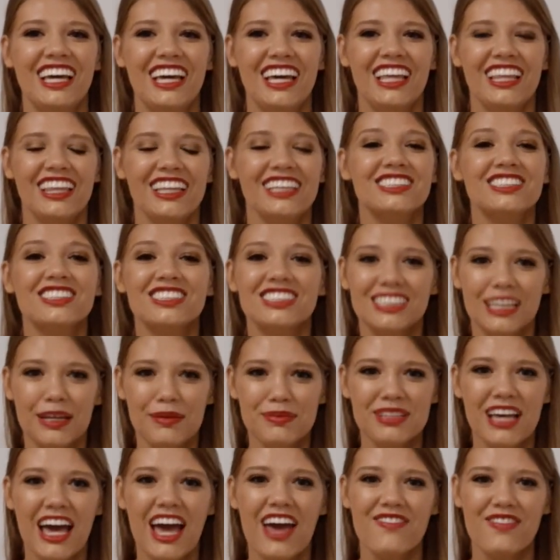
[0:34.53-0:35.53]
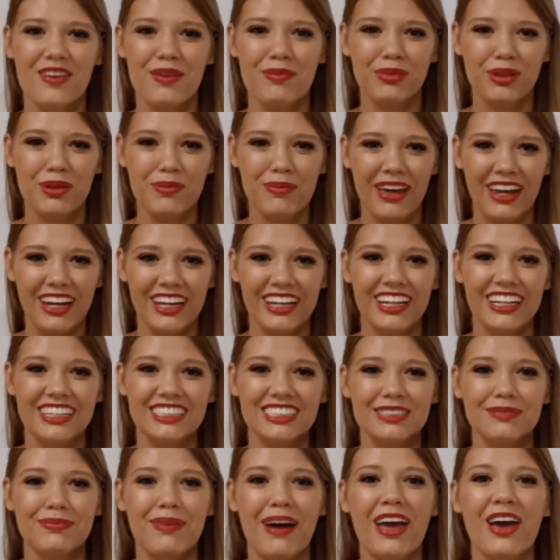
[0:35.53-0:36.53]
These are tips I have implemented
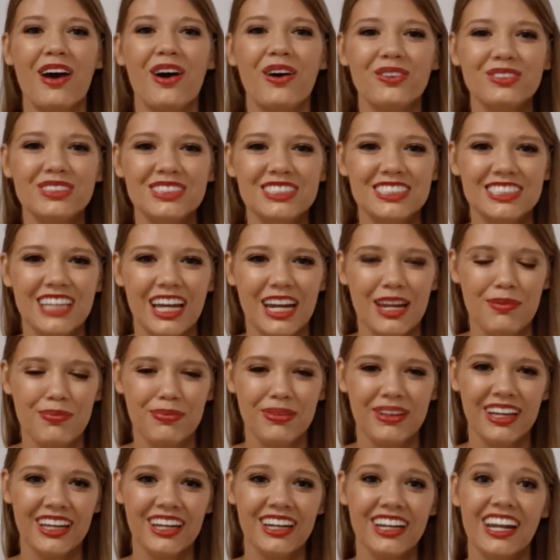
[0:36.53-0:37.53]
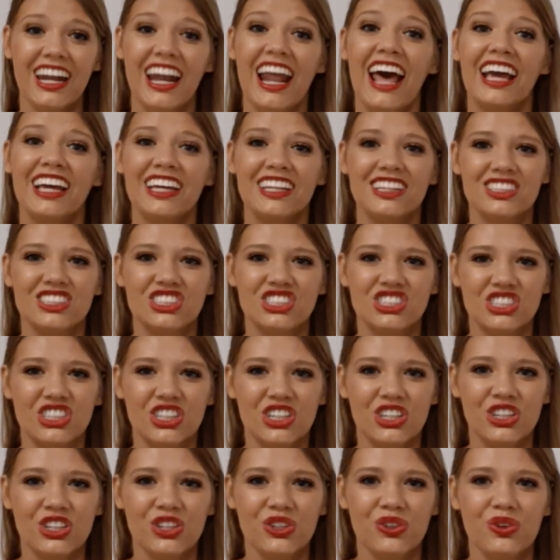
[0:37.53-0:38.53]
into my own study plan, and I can assure
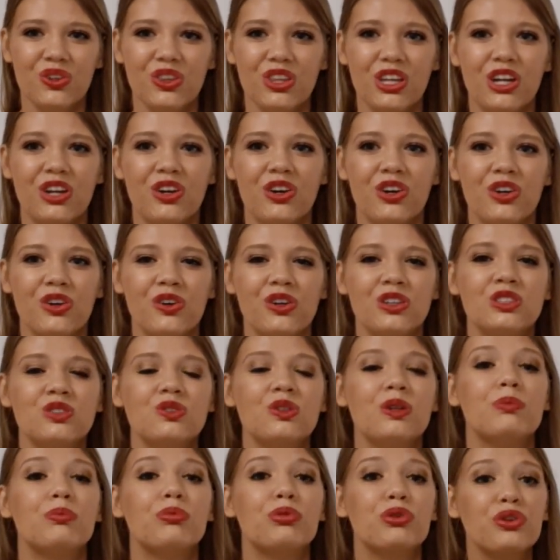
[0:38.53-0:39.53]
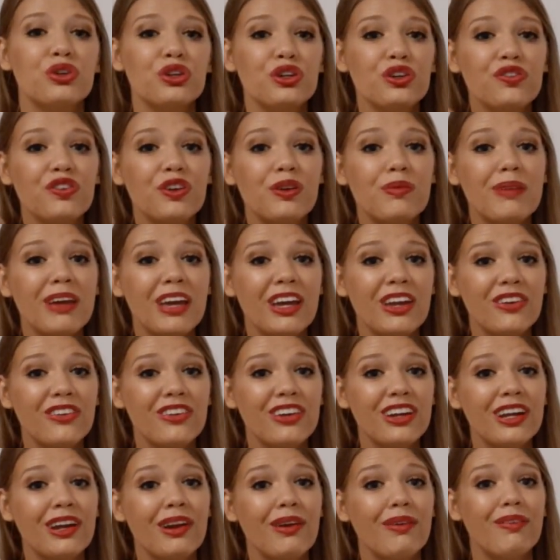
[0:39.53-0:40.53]
you they are going to improve your
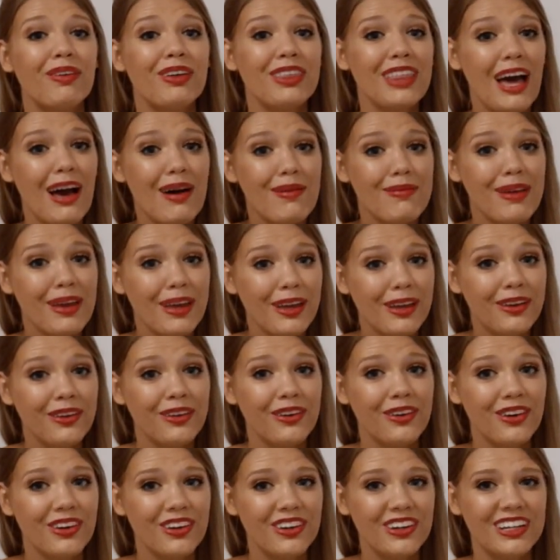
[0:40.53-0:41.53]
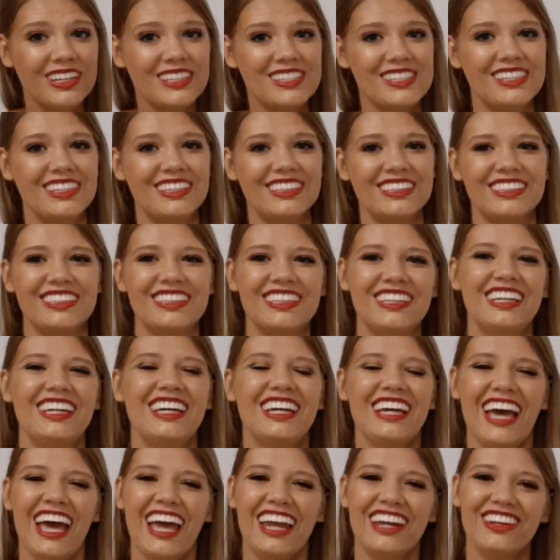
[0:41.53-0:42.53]
Mandarin without making you go crazy.
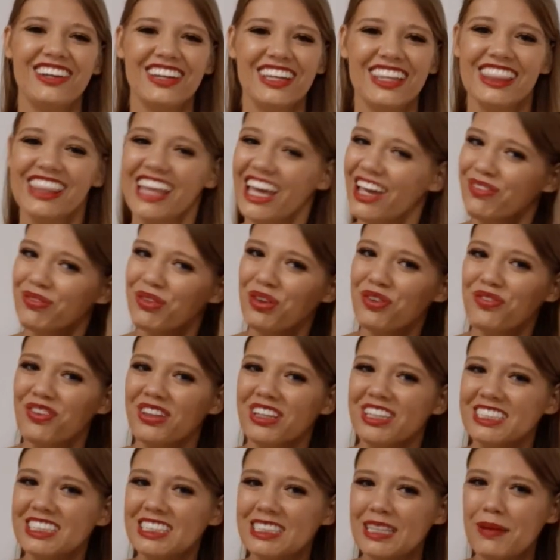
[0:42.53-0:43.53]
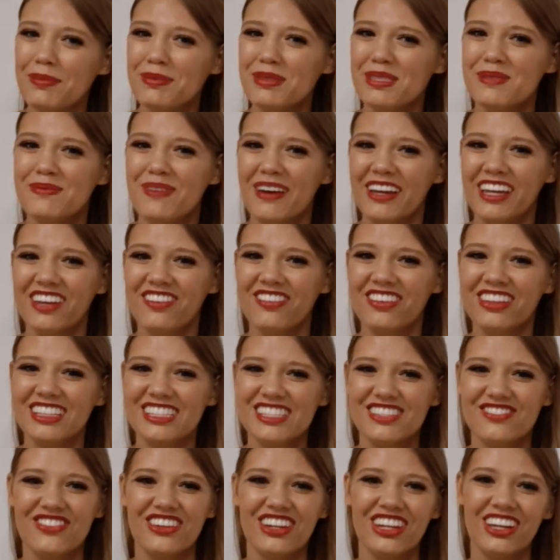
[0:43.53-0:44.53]
And you can thank me for these tips by giving
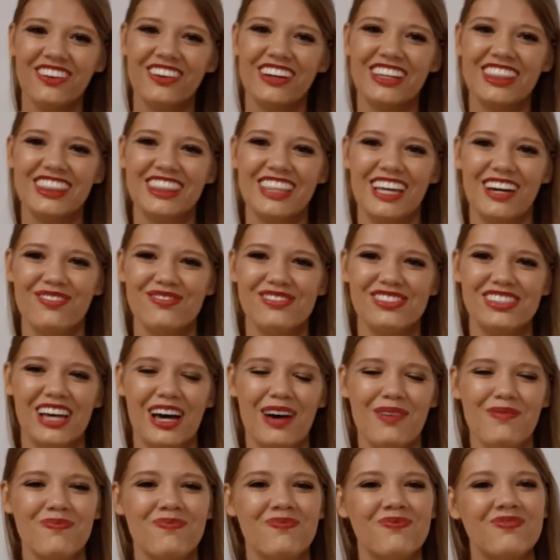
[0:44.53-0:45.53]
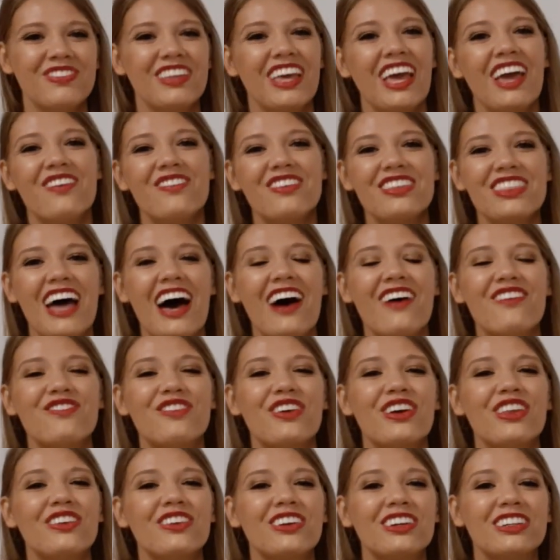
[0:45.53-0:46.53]
this video a thumbs up. And without
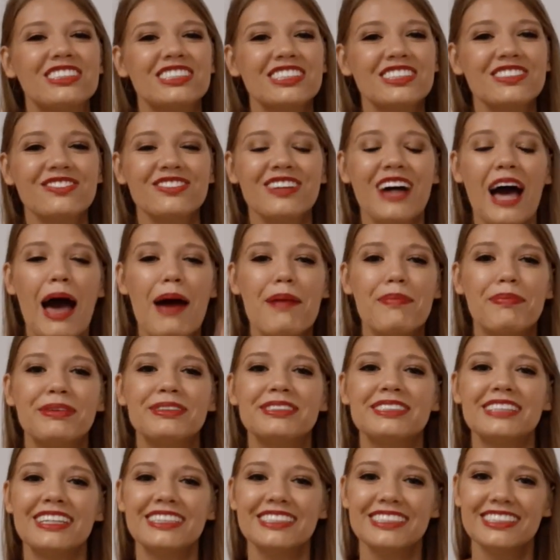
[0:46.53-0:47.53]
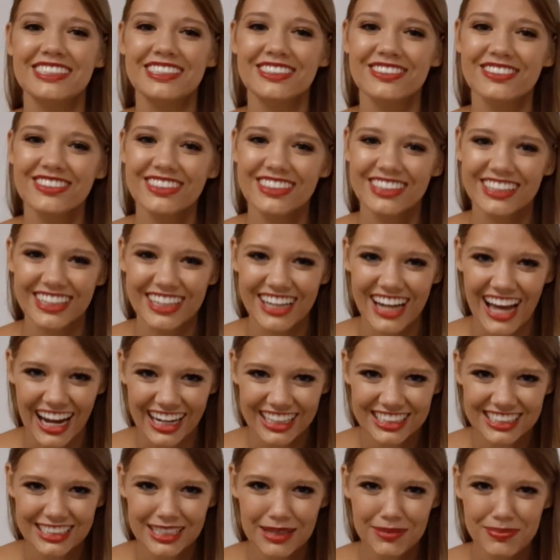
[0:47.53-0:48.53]
further ado, I present to you the
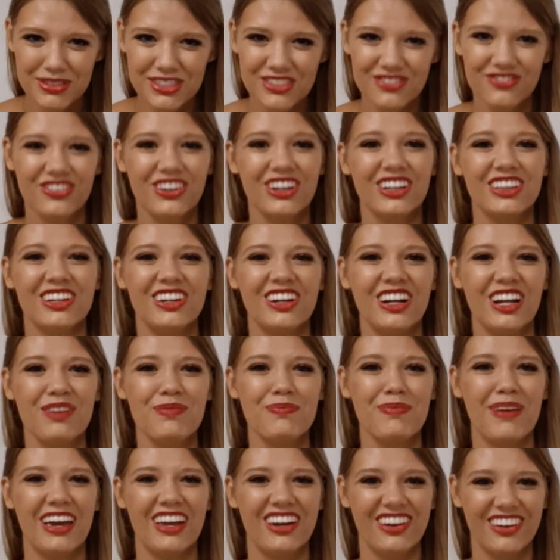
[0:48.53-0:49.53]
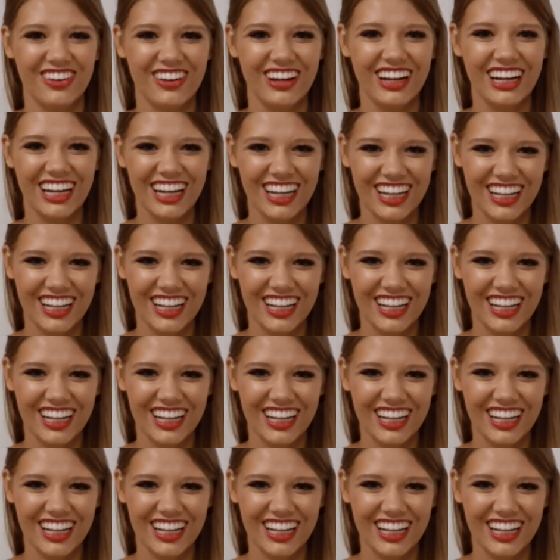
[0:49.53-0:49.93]
9 tips for learning Mandarin.